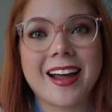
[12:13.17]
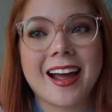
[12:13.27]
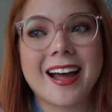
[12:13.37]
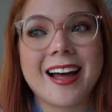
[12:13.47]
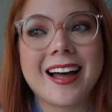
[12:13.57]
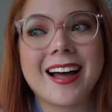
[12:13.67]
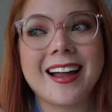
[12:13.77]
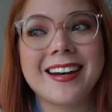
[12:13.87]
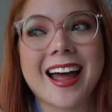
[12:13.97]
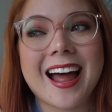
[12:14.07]

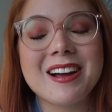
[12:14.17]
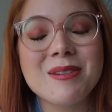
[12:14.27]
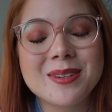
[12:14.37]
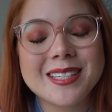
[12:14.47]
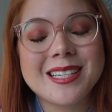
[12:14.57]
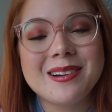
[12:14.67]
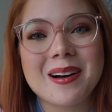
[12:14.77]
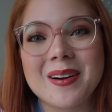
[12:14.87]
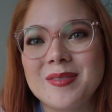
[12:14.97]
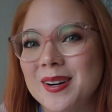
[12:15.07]
And I hope to see you
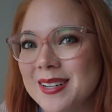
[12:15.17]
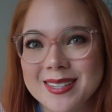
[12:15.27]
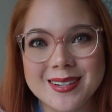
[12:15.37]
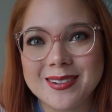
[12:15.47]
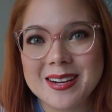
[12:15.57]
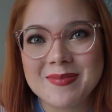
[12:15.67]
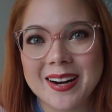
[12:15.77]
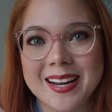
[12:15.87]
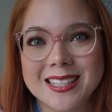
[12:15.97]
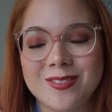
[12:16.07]
all very soon in my
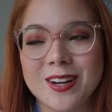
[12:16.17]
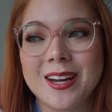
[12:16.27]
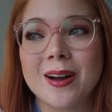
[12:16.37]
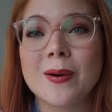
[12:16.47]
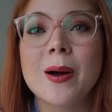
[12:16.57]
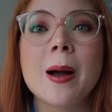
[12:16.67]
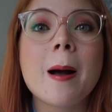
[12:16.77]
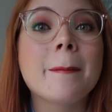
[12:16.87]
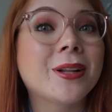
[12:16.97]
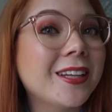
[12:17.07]
next video.
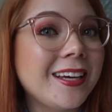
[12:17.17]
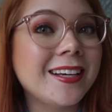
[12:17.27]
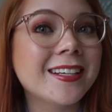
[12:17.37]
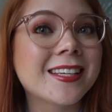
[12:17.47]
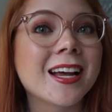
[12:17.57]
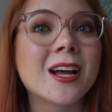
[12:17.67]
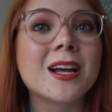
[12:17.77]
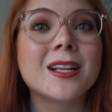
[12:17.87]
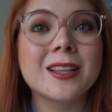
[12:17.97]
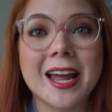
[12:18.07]
Please
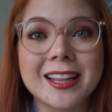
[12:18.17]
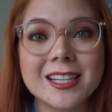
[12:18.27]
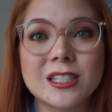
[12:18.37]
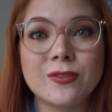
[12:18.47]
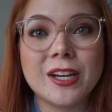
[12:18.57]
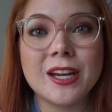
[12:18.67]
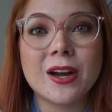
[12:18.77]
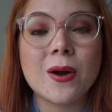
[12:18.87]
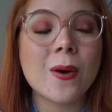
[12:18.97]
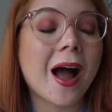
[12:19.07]
like this
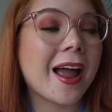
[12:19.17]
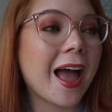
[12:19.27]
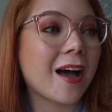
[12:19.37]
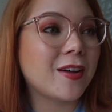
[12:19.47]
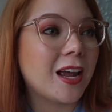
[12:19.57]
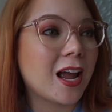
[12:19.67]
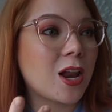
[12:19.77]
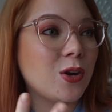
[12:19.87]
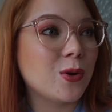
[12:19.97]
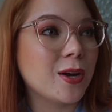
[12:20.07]
video. I have a
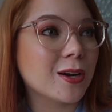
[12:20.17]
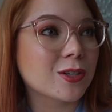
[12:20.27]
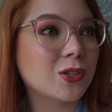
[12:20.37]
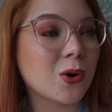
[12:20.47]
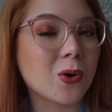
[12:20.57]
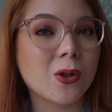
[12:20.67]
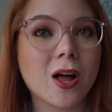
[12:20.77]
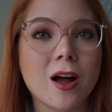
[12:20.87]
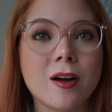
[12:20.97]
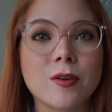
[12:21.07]
New Year's goal
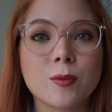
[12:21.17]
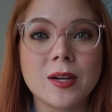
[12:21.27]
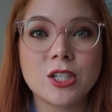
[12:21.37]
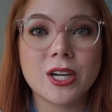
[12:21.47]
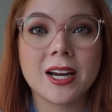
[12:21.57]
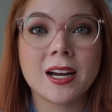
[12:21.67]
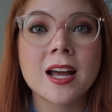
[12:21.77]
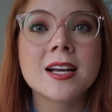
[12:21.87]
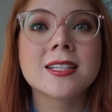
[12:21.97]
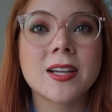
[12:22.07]
of reaching
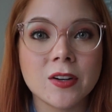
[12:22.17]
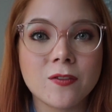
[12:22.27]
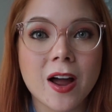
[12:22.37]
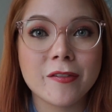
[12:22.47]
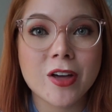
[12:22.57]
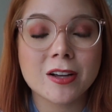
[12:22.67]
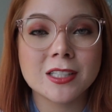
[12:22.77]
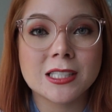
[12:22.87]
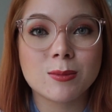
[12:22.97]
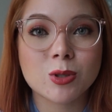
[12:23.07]

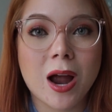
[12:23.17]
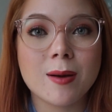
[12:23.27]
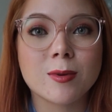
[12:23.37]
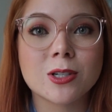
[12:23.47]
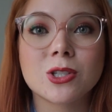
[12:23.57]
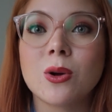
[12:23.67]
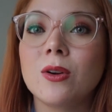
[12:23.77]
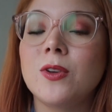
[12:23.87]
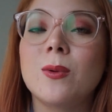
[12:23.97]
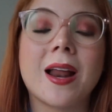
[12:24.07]
75,000 subscribers. So
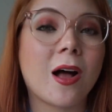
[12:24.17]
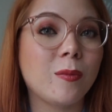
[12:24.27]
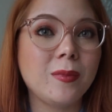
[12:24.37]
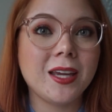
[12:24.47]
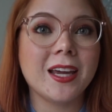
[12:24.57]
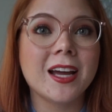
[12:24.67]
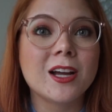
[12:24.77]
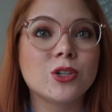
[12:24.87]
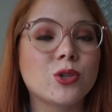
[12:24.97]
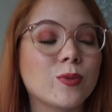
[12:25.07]
if you would help me
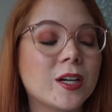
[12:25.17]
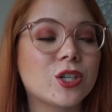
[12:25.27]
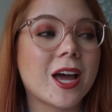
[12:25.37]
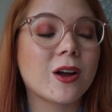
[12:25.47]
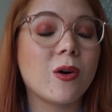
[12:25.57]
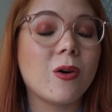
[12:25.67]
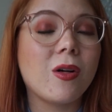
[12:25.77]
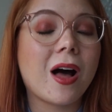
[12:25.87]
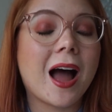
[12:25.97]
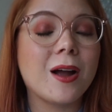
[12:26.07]
to reach that
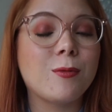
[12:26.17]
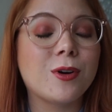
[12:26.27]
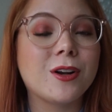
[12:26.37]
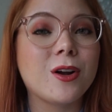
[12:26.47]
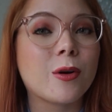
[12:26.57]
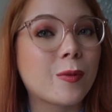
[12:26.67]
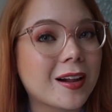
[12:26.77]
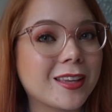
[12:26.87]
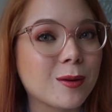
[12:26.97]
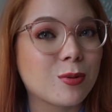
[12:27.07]
goal, I would
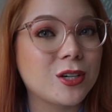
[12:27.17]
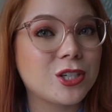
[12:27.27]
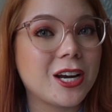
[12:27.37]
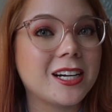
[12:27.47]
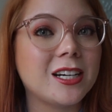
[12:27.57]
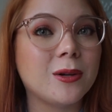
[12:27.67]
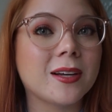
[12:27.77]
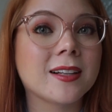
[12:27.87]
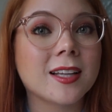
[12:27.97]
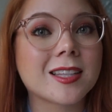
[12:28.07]
greatly appreciate it. You
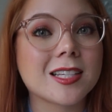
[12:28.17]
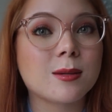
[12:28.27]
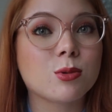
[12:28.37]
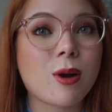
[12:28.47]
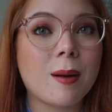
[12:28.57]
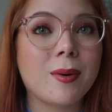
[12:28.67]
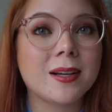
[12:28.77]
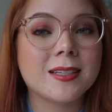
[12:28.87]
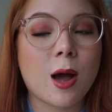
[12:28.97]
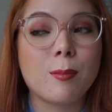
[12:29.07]
could click the subscribe
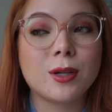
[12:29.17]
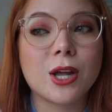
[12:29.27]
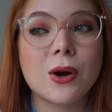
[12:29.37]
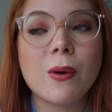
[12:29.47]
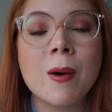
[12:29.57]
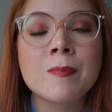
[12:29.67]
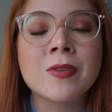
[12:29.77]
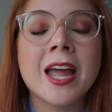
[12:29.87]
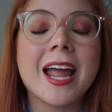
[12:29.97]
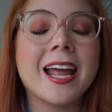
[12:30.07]
button down below.
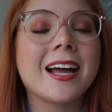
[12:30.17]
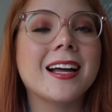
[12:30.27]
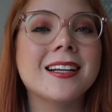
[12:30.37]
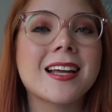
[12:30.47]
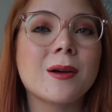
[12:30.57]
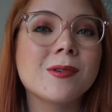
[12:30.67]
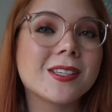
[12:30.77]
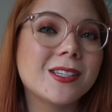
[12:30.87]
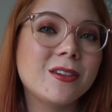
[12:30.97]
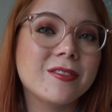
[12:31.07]
And I will
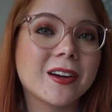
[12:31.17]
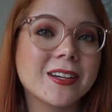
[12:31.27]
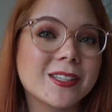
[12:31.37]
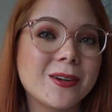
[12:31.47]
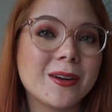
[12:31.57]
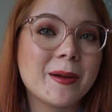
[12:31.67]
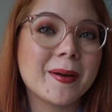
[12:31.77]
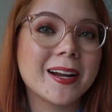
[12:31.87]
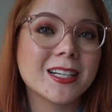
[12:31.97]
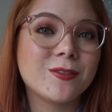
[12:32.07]
see you very soon in
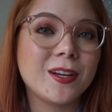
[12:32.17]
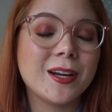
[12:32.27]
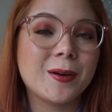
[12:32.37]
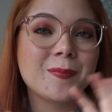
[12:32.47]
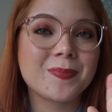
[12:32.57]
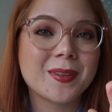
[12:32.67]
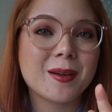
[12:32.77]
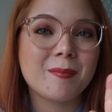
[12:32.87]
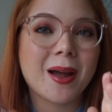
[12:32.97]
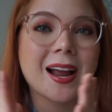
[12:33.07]
my next video.
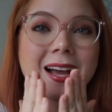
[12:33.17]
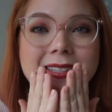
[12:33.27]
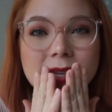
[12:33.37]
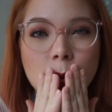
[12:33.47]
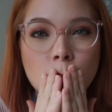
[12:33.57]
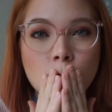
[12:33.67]
Bye guys.